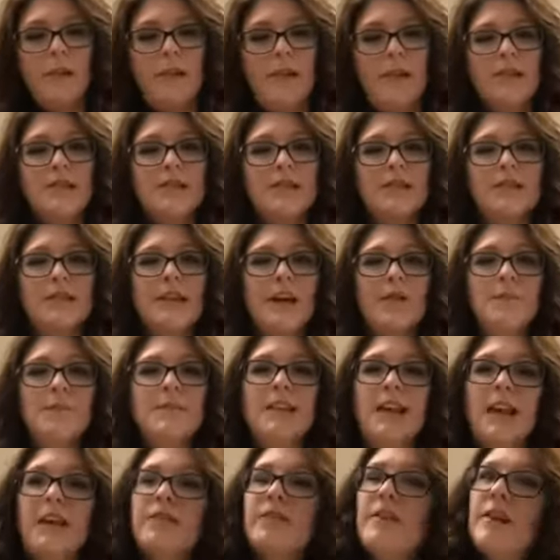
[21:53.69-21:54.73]
It just helps
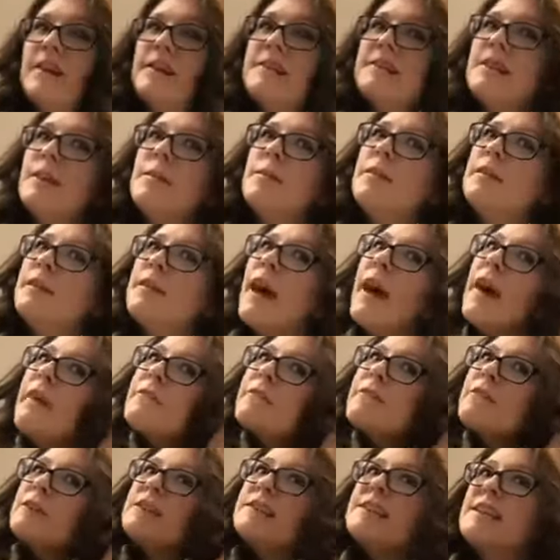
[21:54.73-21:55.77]
get rid of some of that
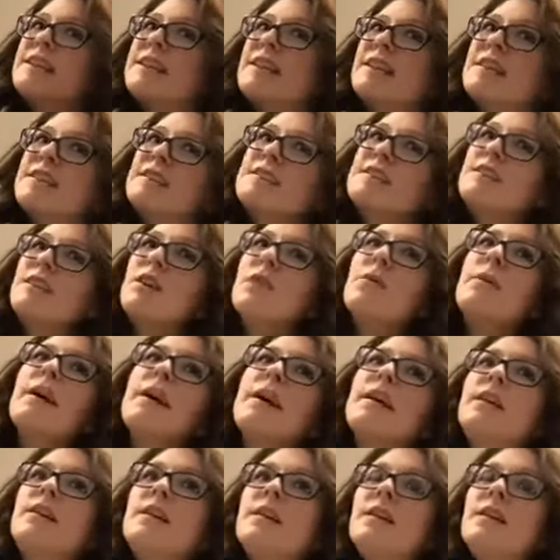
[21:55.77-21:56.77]
frizziness to it